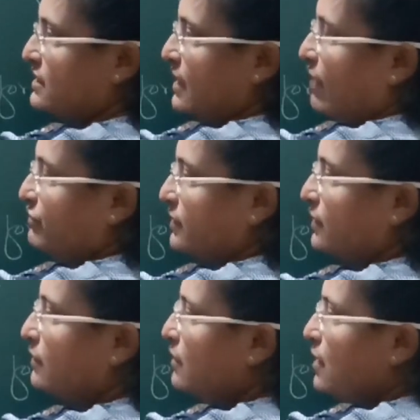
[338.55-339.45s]
Say after
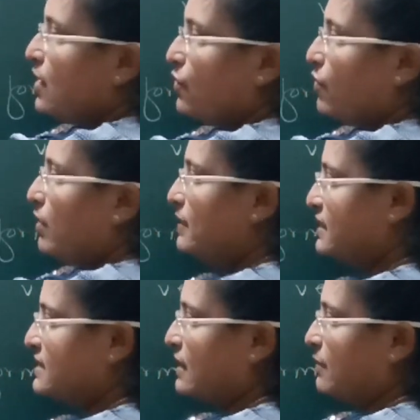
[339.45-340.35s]
the verb
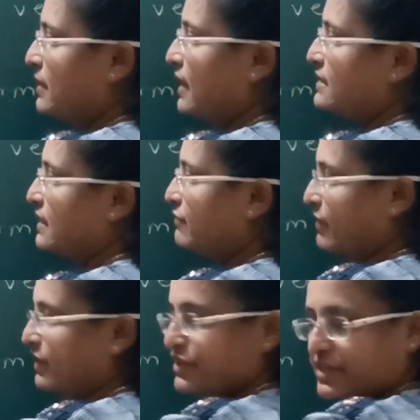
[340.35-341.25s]
it is coming itself
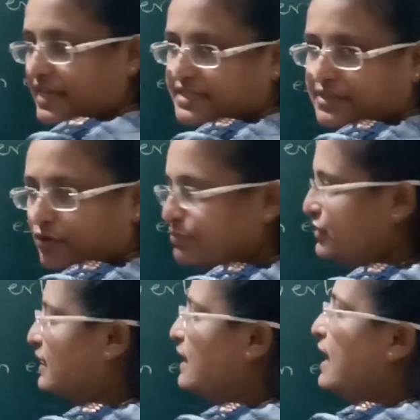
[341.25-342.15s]
functioning as an
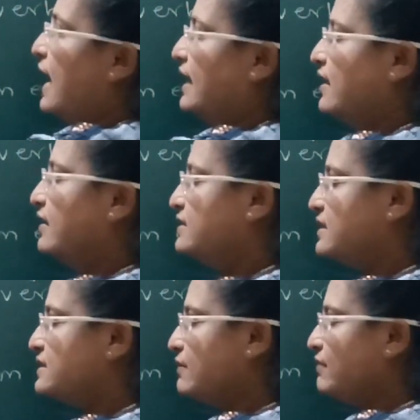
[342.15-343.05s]
object, and here it
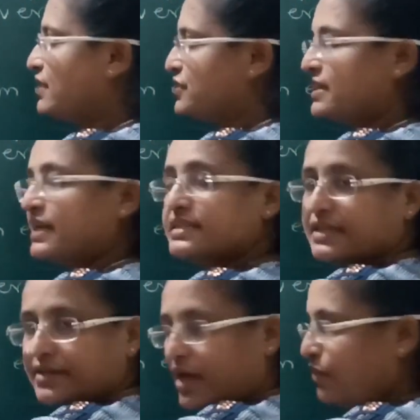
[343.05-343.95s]
is a functioning as a
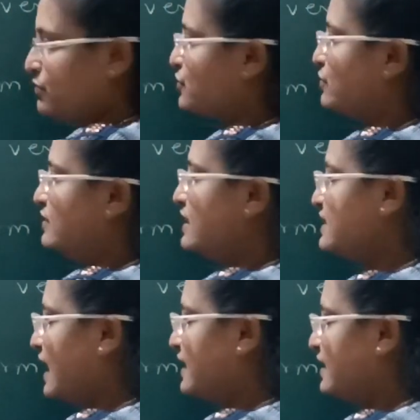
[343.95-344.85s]
noun. So this
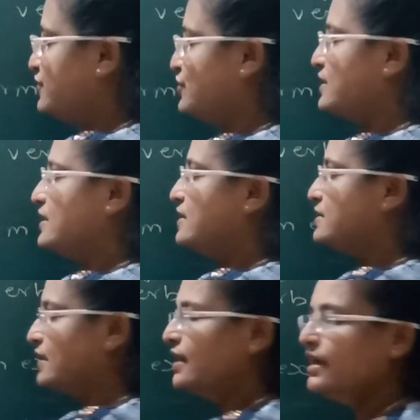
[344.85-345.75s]
ing
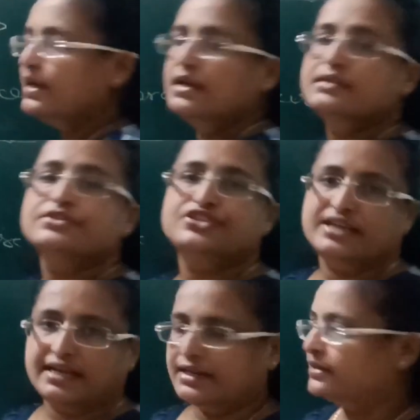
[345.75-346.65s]
is a
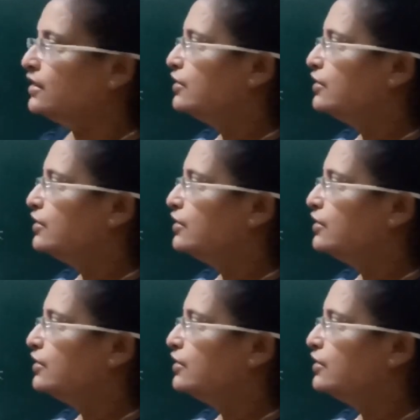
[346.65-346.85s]
gerund.